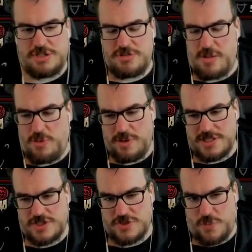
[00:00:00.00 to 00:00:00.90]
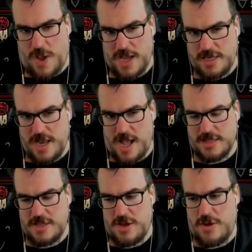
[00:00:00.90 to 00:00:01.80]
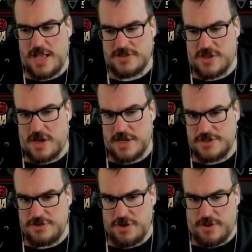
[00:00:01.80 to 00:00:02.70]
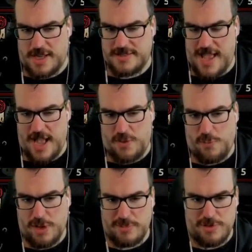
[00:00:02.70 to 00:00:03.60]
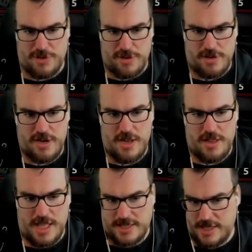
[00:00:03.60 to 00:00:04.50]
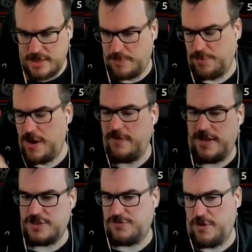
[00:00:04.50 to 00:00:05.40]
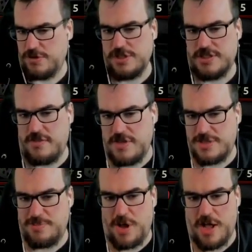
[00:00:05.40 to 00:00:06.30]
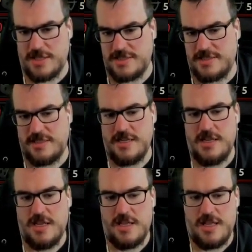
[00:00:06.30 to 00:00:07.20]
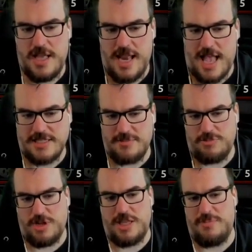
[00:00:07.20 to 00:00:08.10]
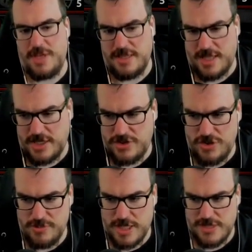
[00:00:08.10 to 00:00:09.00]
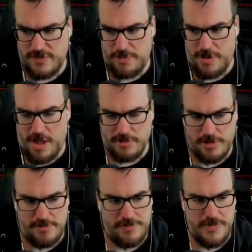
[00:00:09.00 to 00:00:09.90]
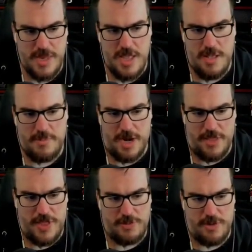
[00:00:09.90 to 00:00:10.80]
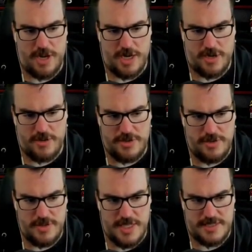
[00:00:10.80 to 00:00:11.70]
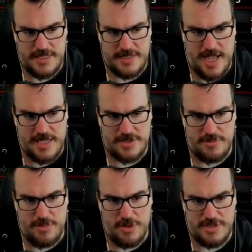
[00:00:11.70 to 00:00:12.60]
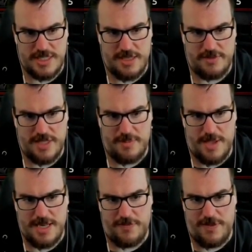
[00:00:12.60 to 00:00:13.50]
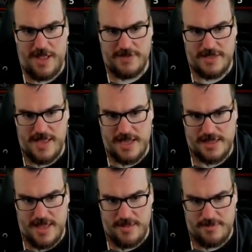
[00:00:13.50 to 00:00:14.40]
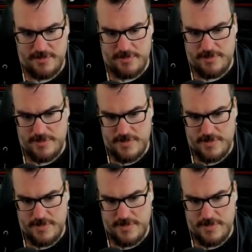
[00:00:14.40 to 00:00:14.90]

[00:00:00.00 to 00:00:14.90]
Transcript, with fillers: trouble with the swine god though, as long as you don't attack Wilbur. Like the, the previous versions of this boss, it hasn't really been like too much of a problem. But I think we're gonna go do this. These guys are mostly leveled up. I definitely have to take them.